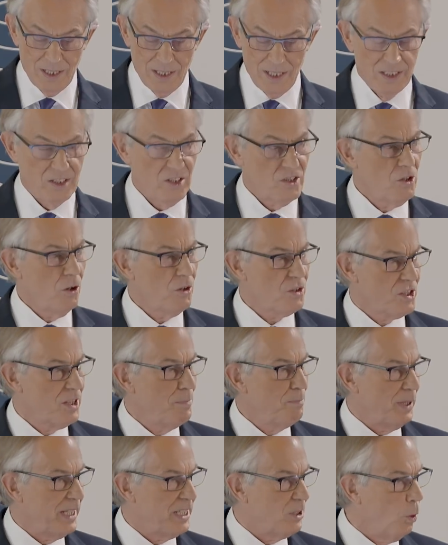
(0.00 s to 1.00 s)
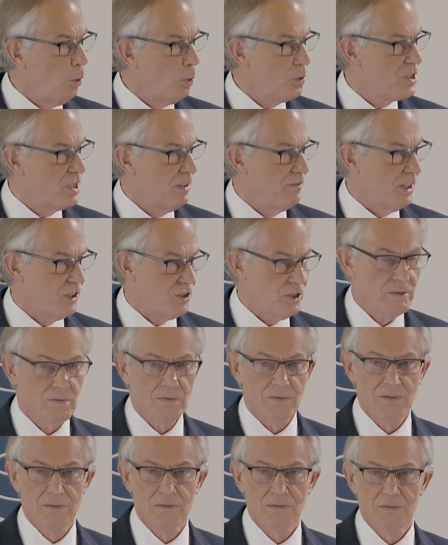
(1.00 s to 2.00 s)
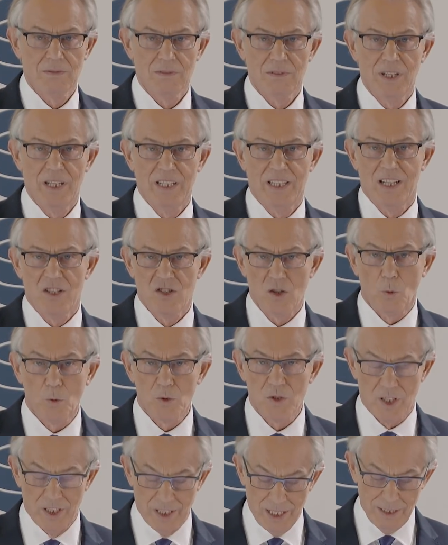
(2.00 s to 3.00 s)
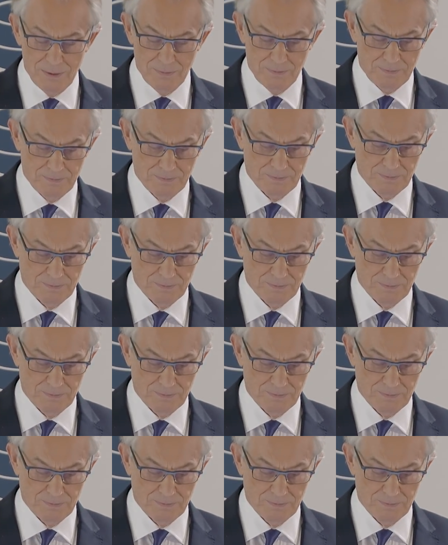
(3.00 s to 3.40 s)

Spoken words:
It does not simply cause division, it exalts in it.